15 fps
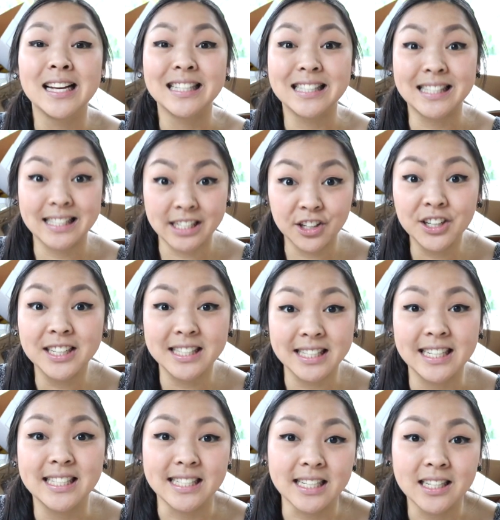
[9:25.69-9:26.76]

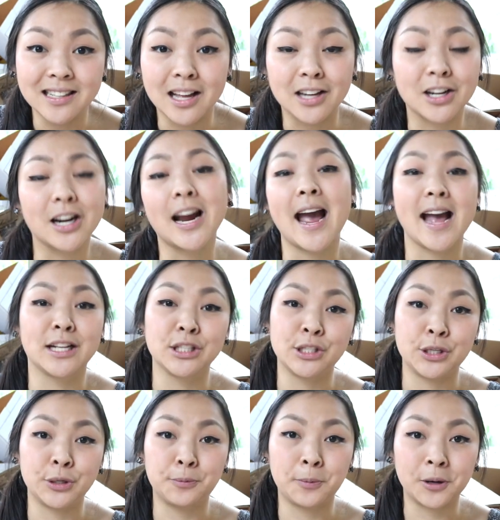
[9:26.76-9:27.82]
seriously declutter, and
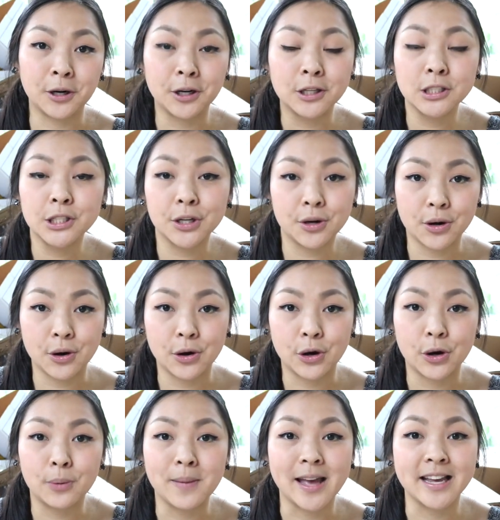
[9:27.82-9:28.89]
to purge your
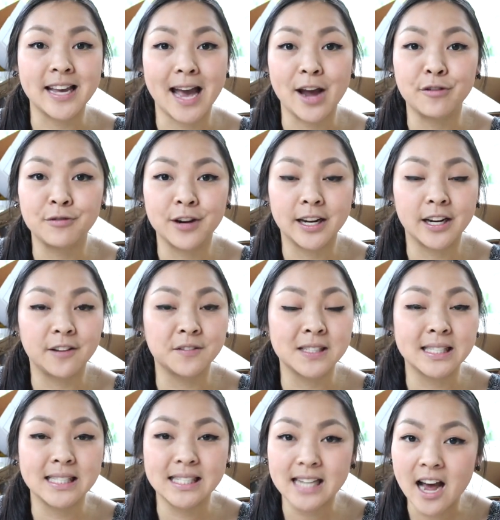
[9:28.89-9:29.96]
home and get rid of
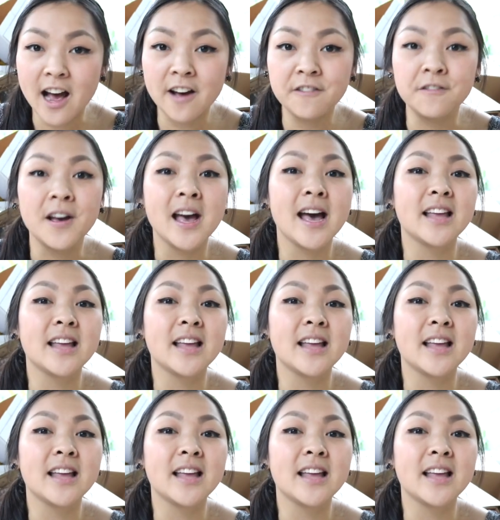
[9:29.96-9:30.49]
stuff